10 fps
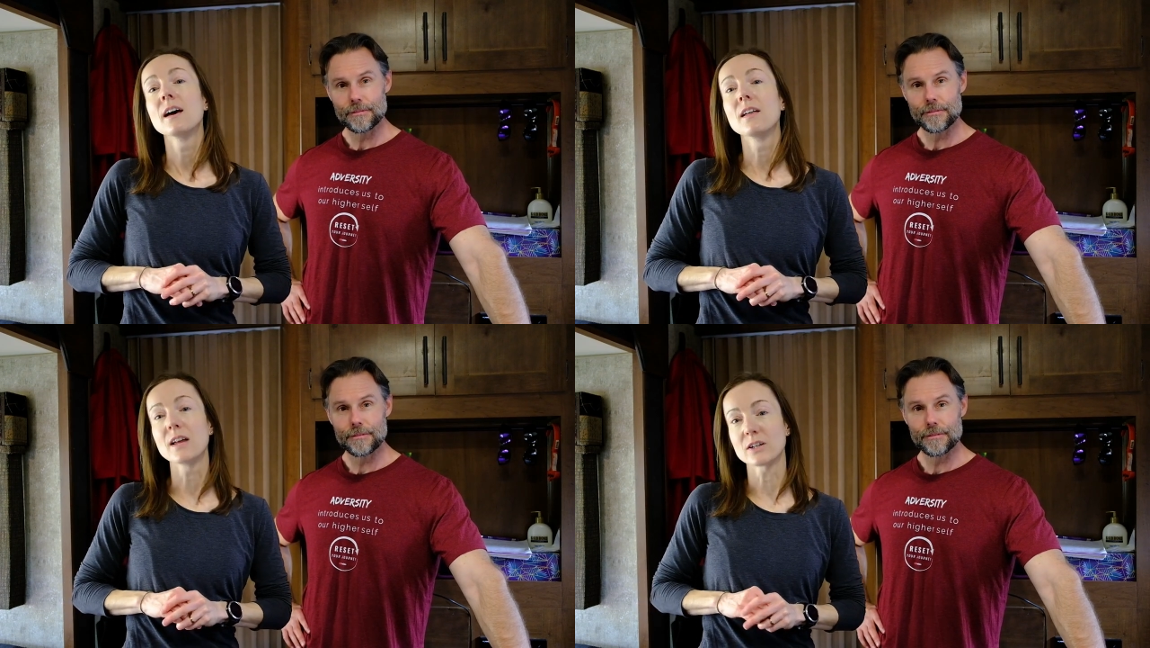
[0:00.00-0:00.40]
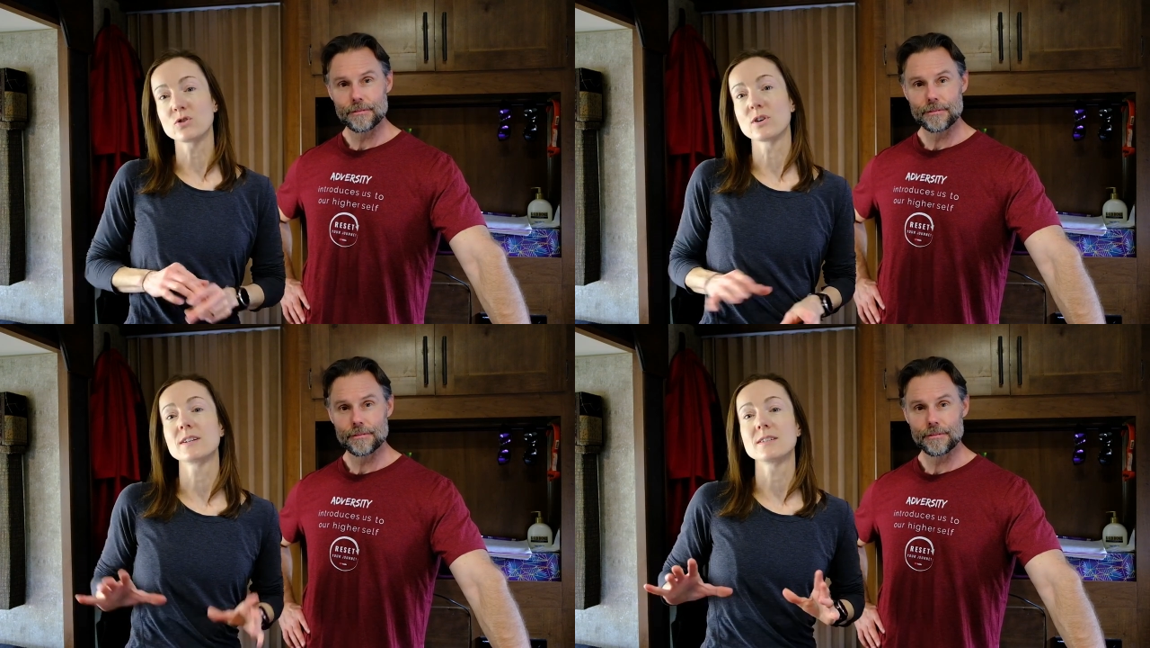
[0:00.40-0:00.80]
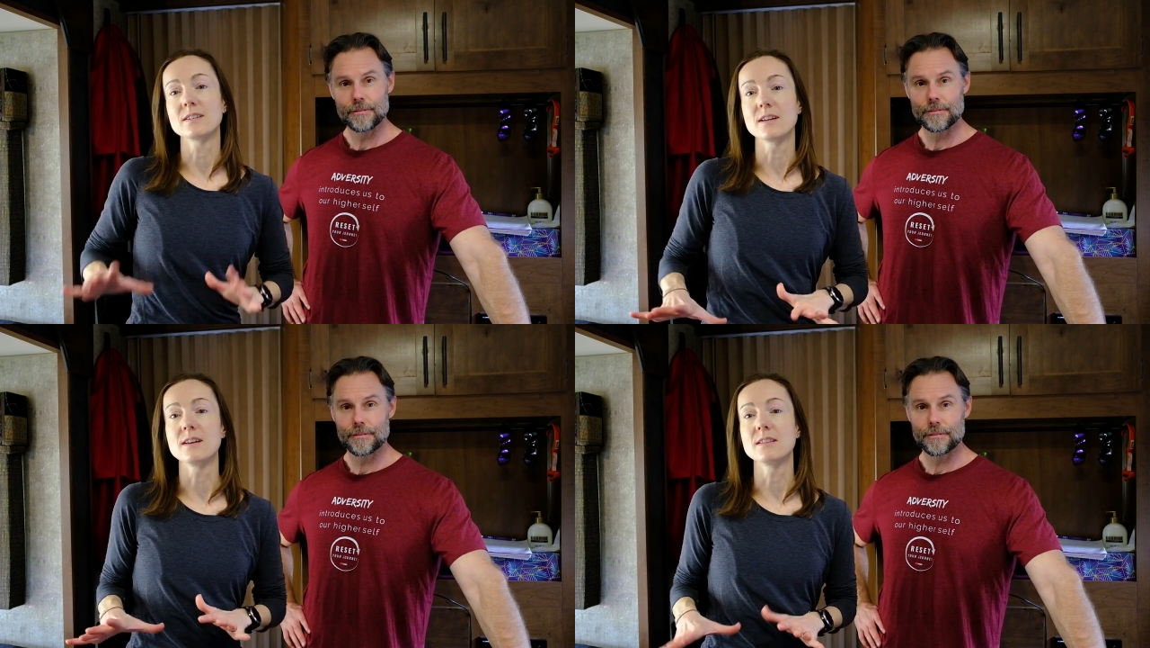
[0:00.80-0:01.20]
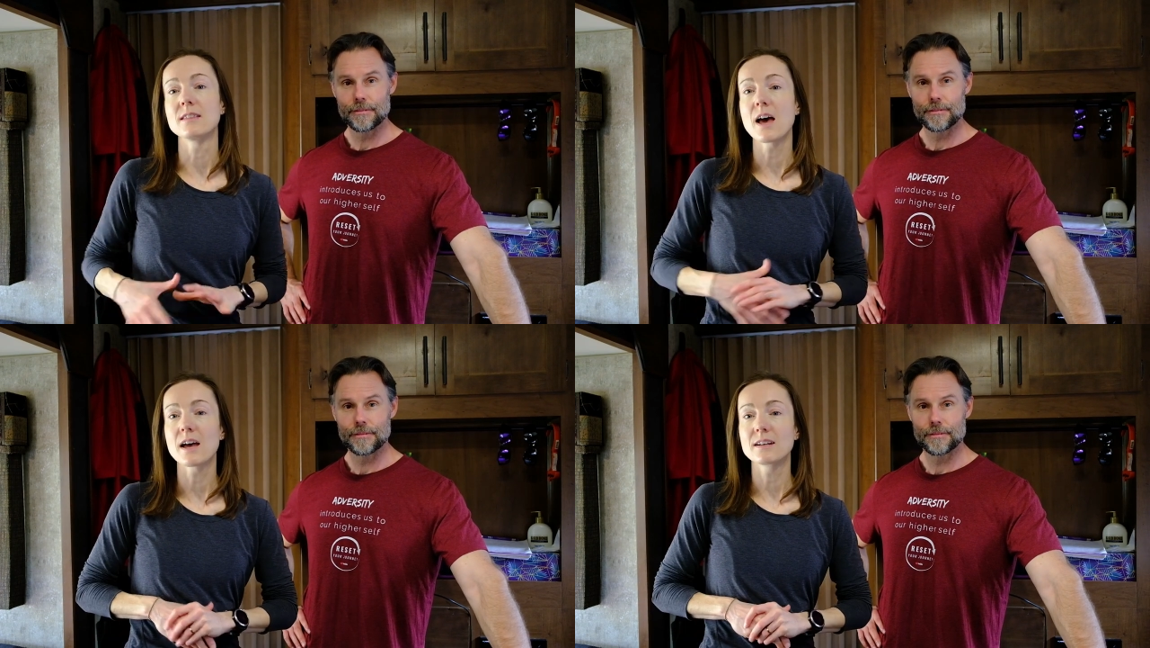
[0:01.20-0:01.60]
Speaker 1: electric to heat
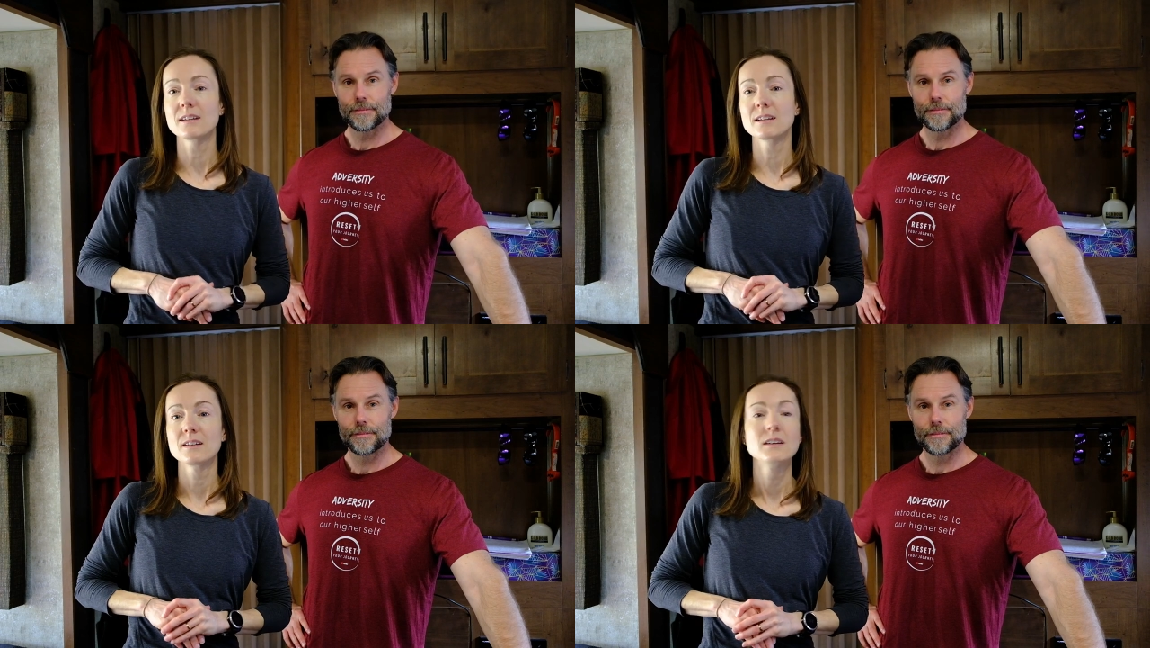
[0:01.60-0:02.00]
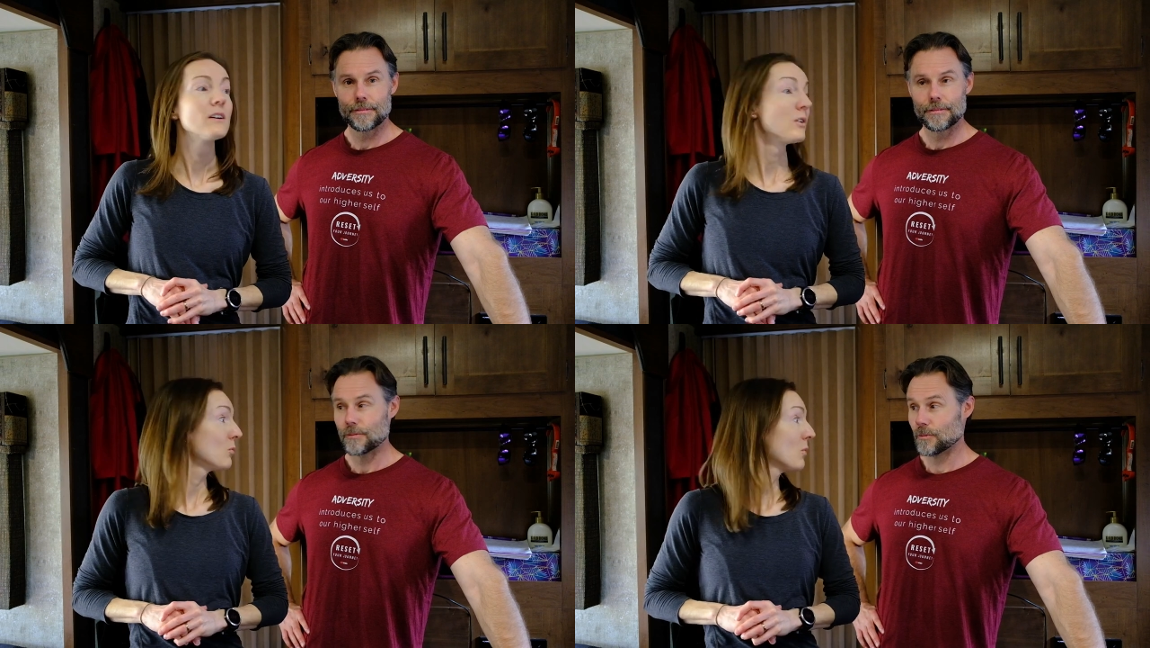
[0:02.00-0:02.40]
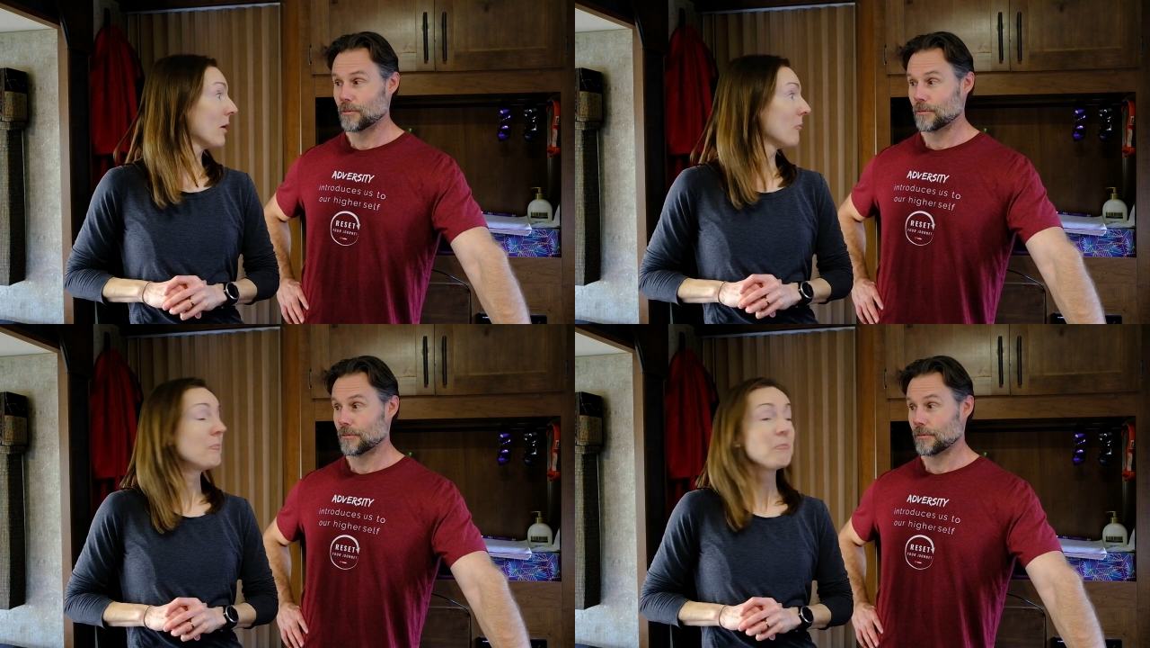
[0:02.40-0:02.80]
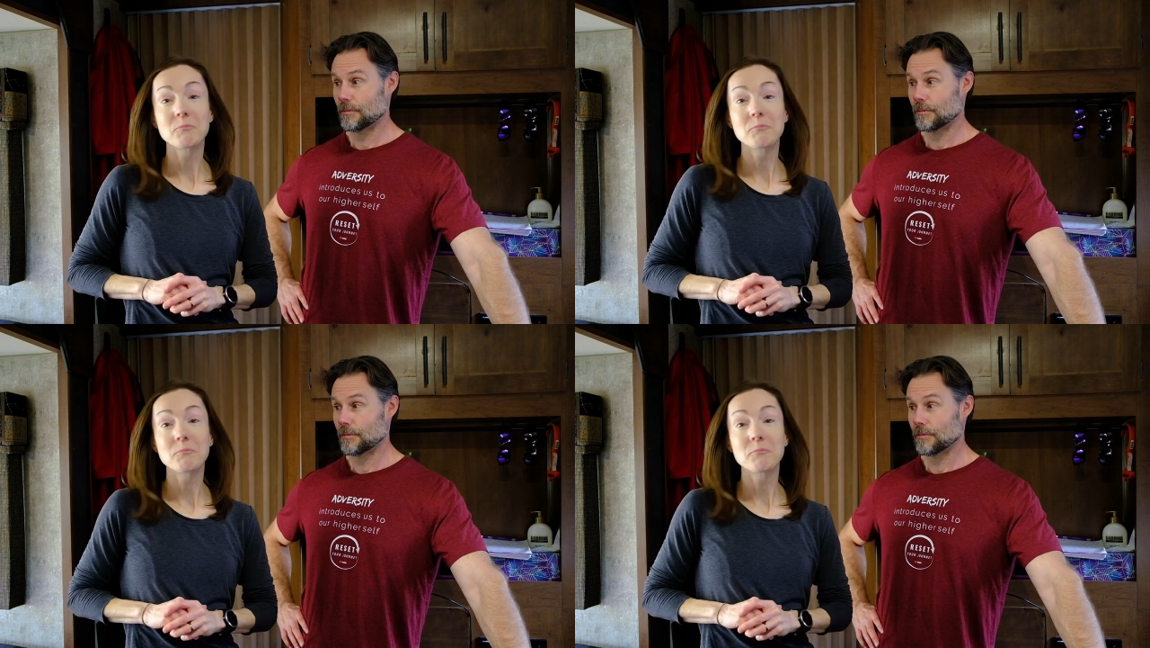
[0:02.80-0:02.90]
that well.